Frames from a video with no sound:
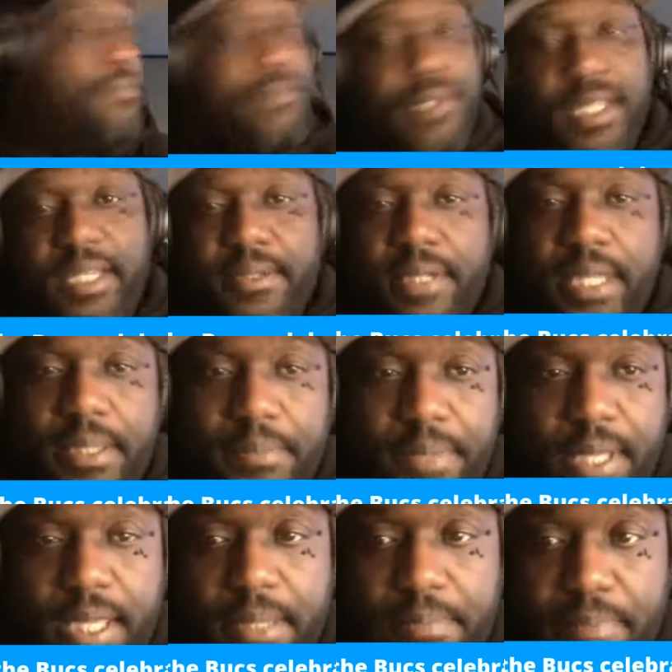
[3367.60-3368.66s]

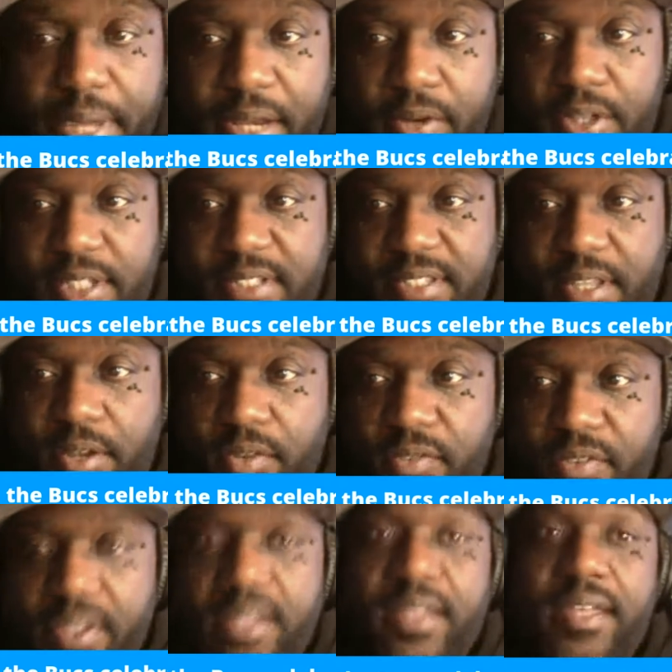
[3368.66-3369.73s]
He betted on himself,
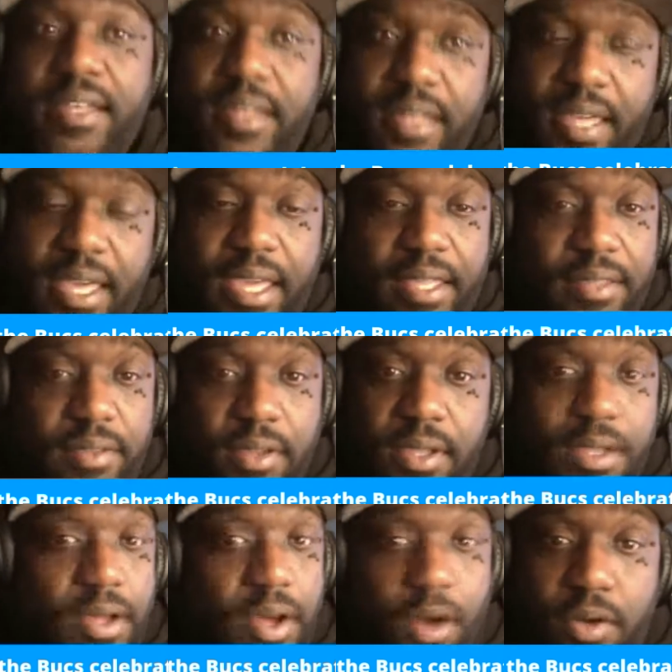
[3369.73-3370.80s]
and
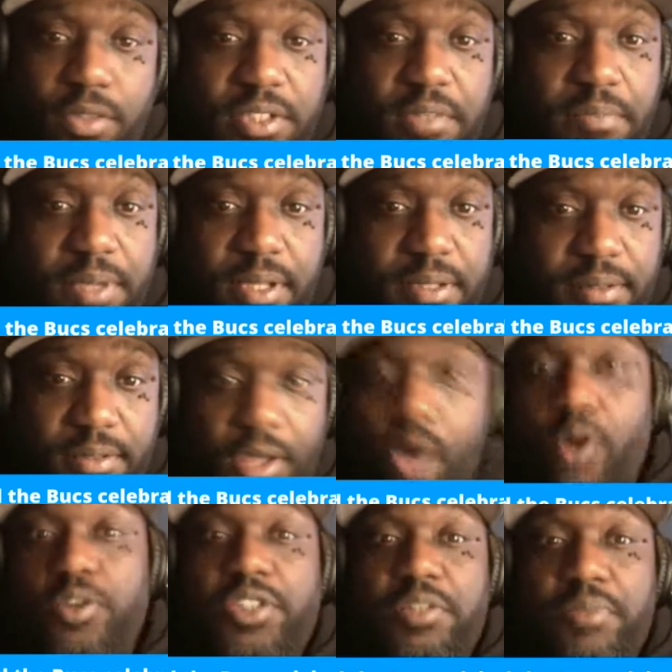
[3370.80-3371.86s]
the
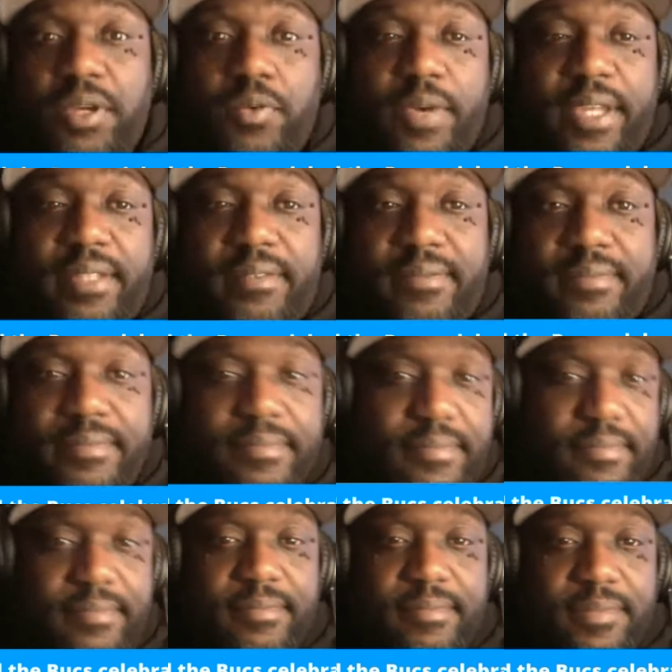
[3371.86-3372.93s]
ultimate win,
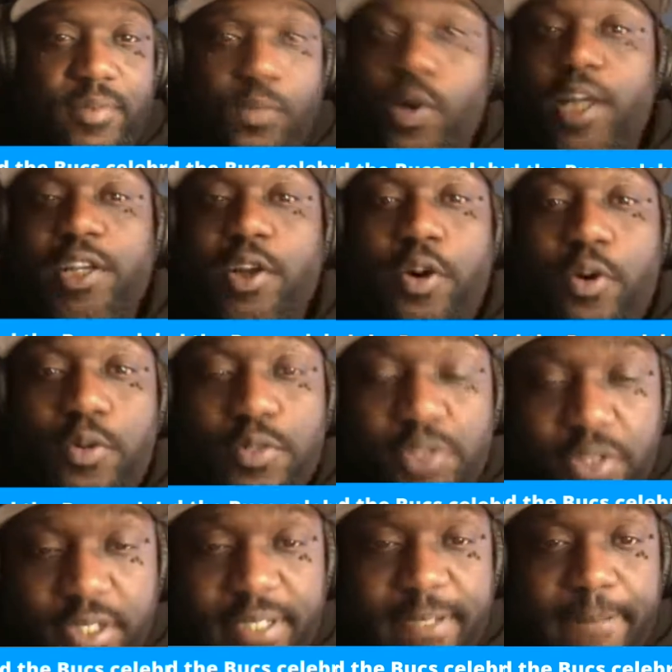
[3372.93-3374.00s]
won the whole
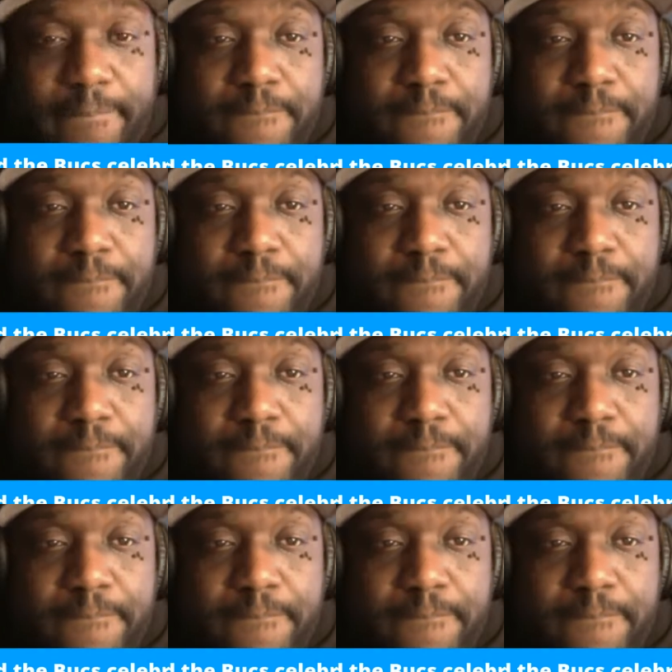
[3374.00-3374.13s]
joint.